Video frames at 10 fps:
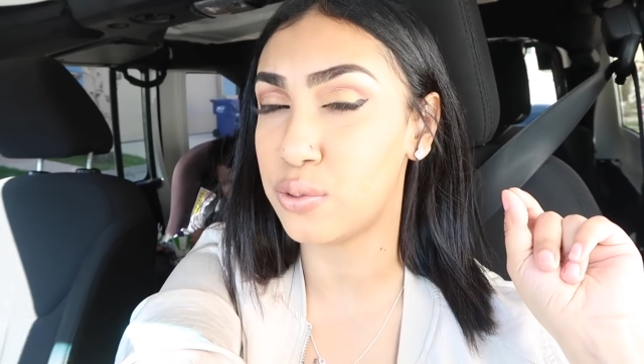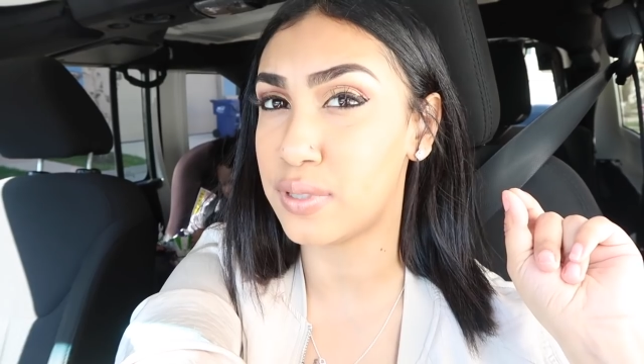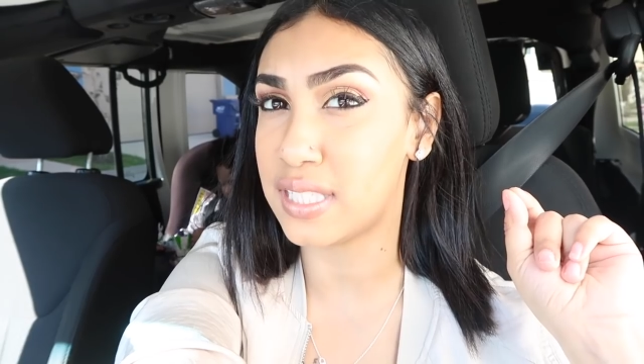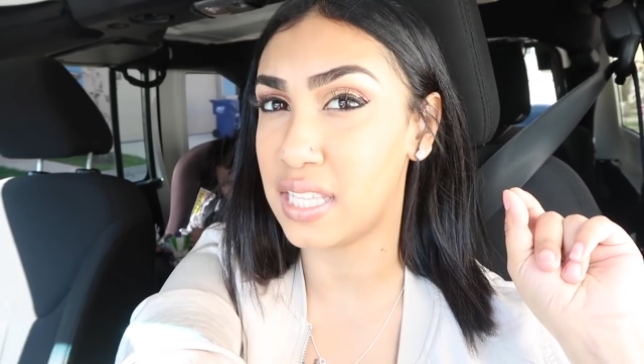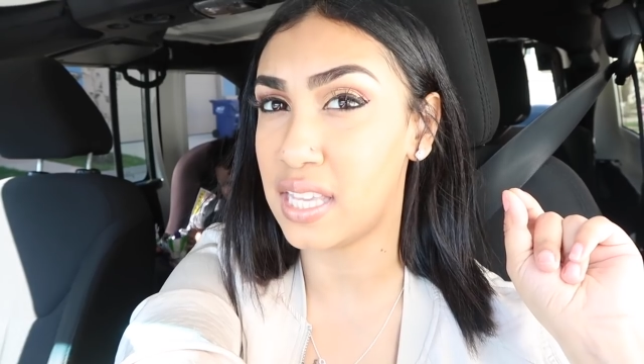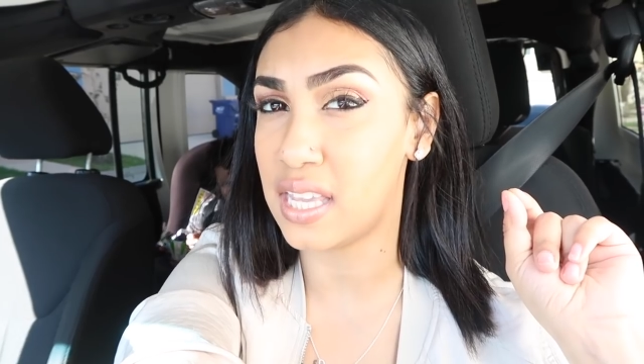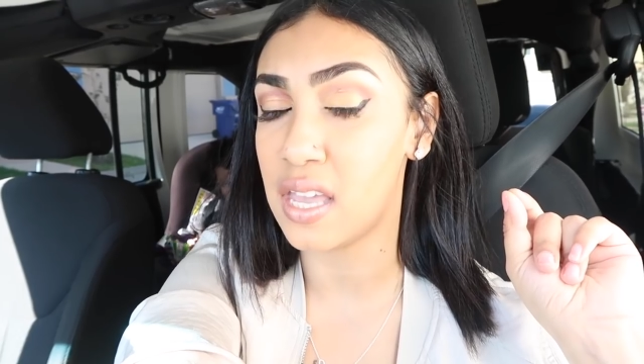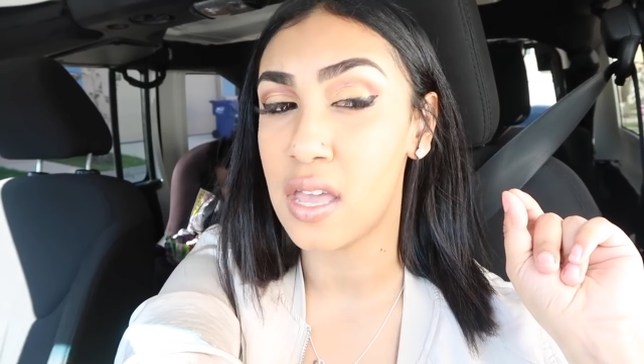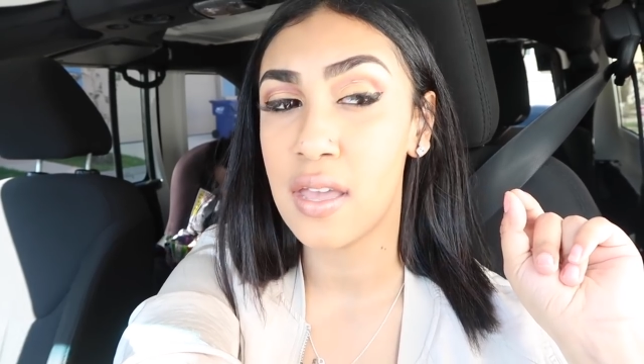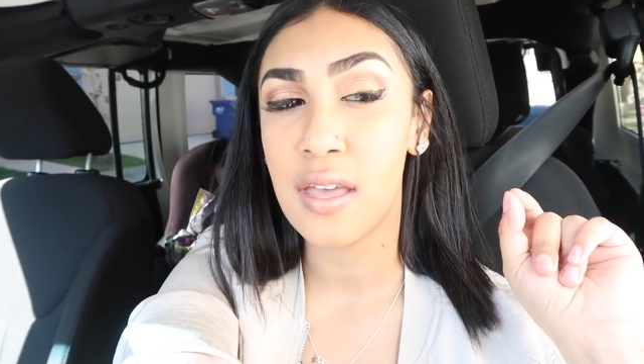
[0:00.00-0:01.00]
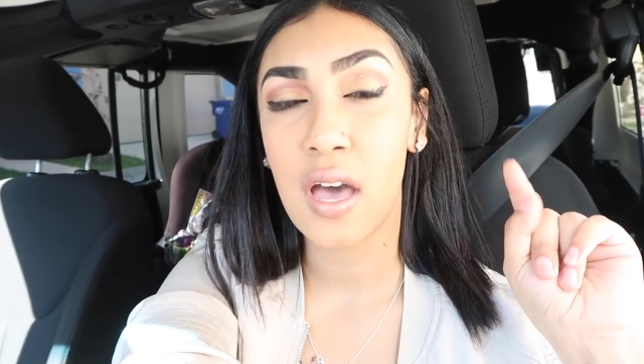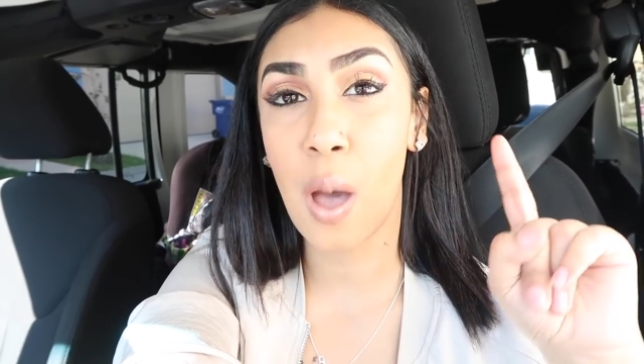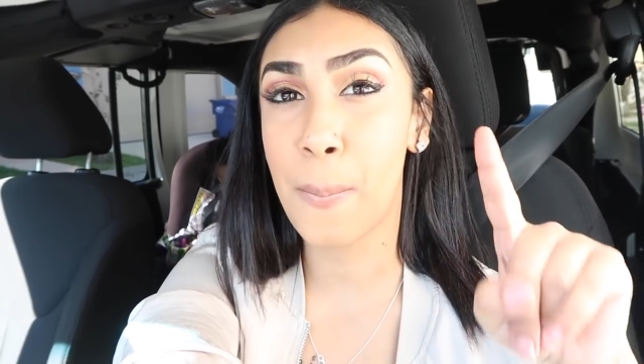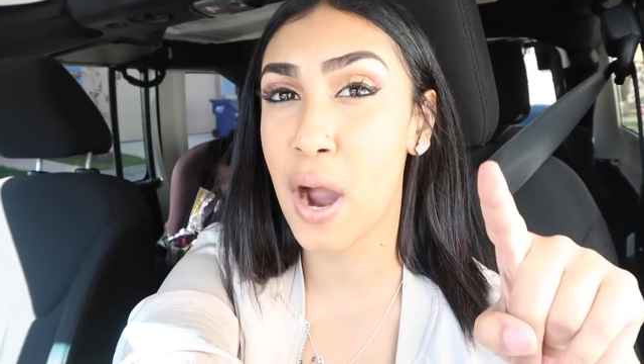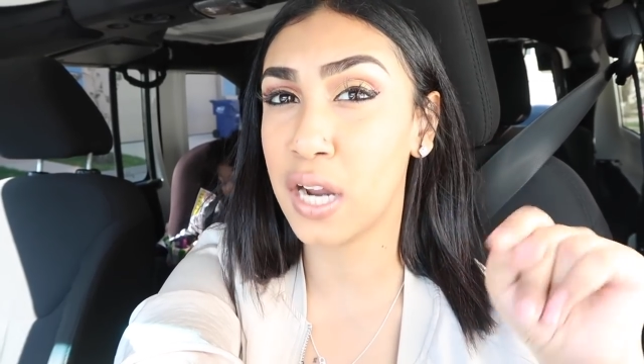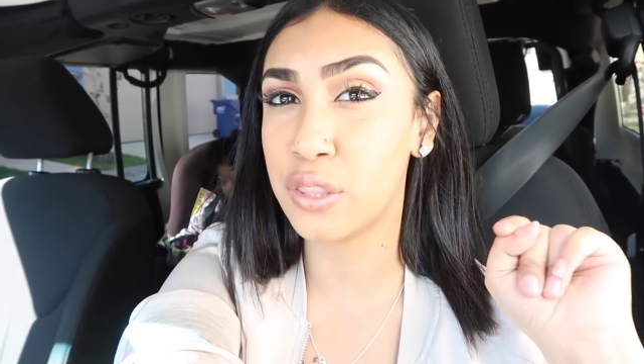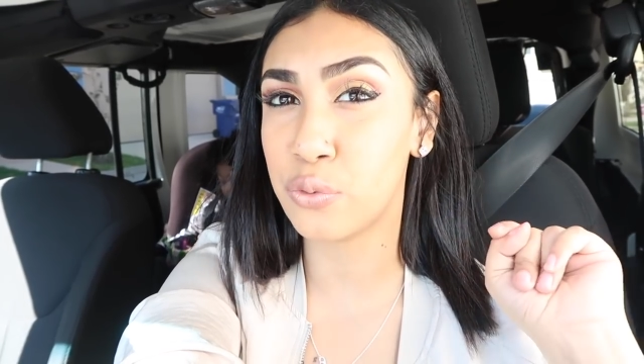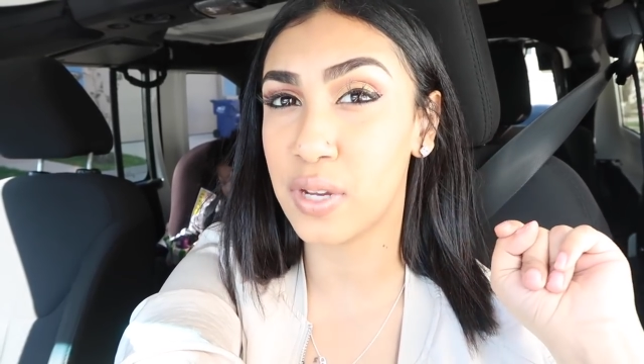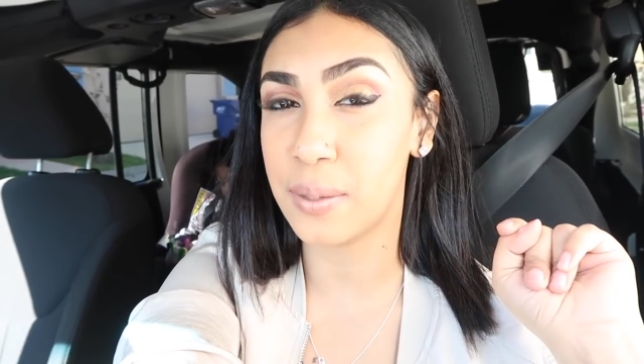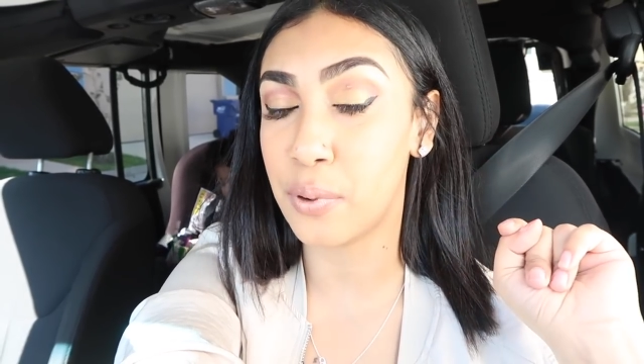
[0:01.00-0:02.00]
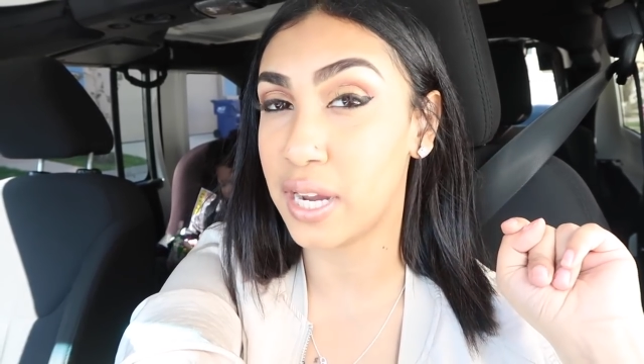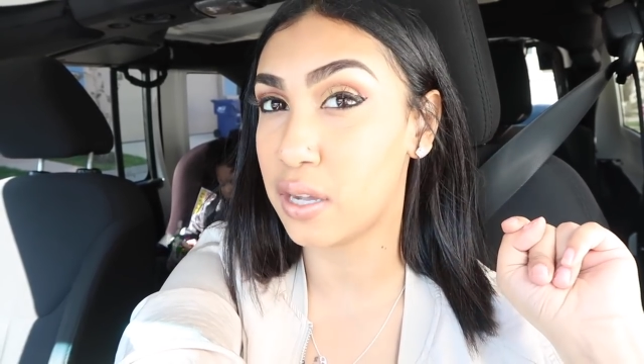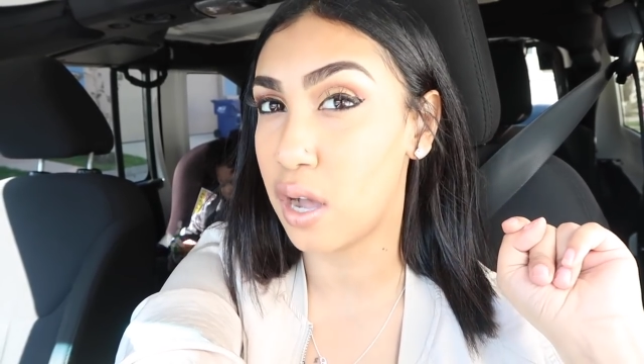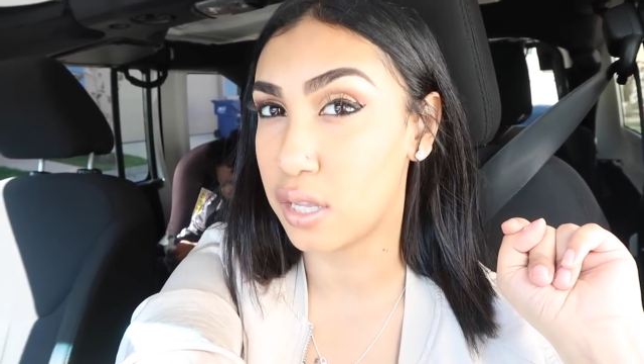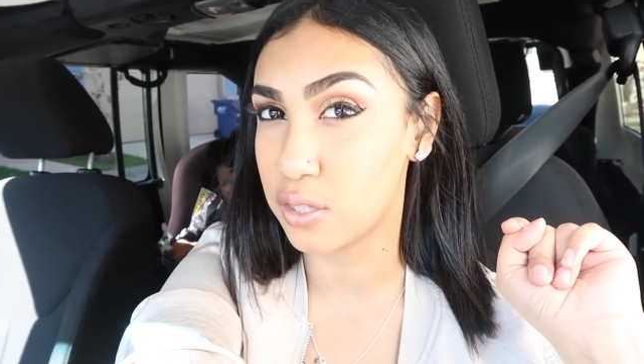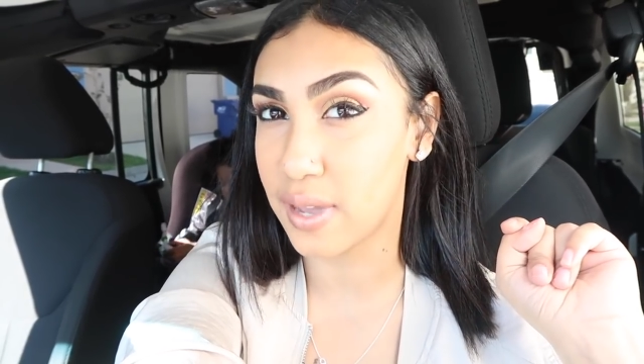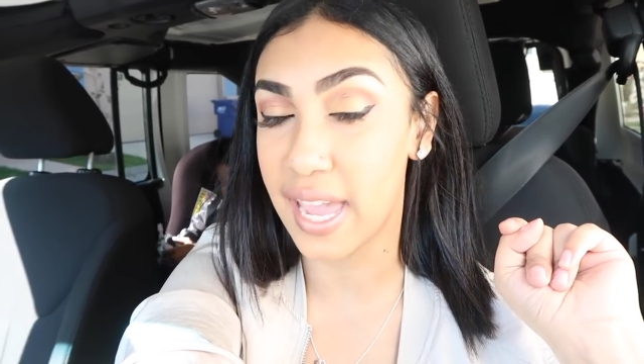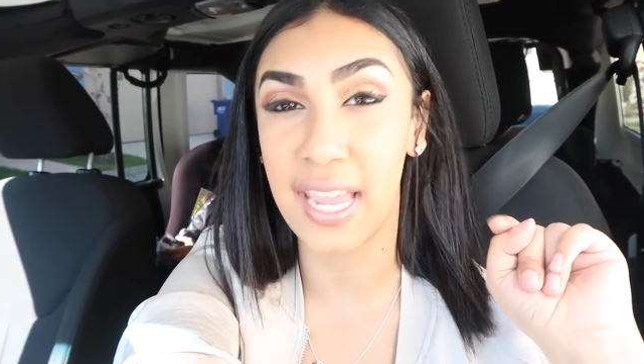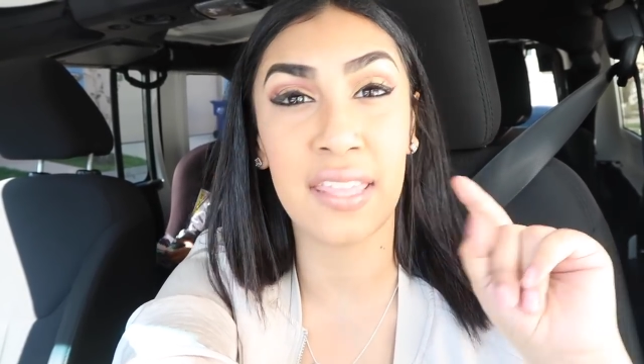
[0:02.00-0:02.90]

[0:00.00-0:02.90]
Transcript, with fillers: to see a part three prank calls, okay?